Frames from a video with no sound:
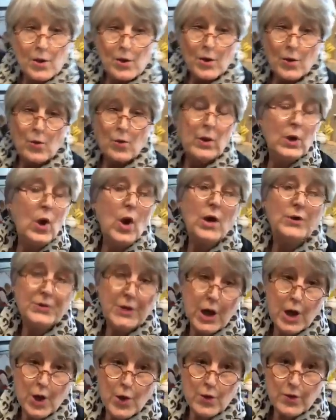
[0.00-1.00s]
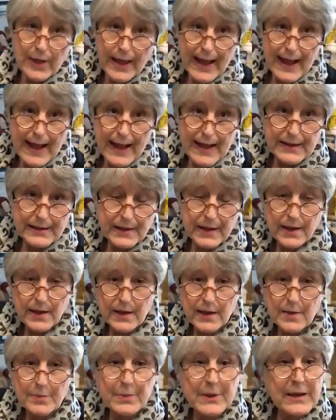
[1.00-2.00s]
We all know that
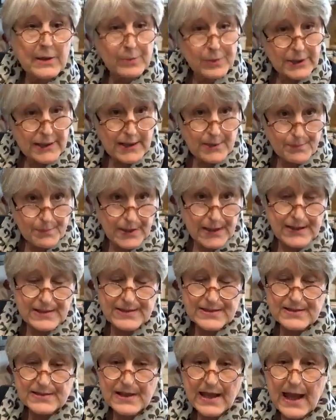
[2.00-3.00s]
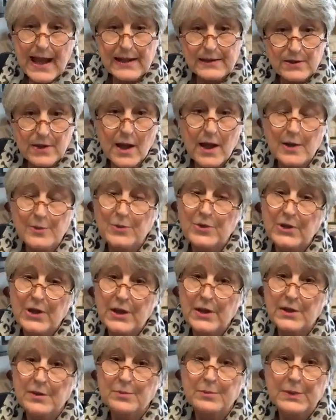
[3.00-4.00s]
being plant-based at times
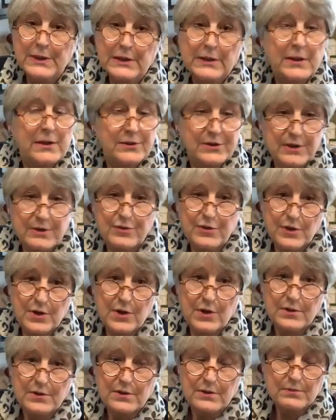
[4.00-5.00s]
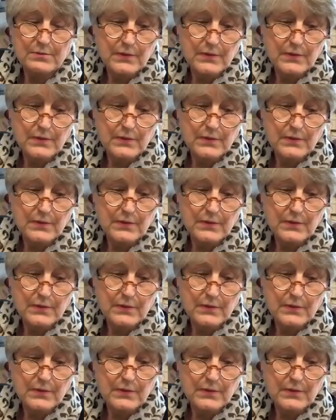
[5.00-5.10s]
can be a little difficult.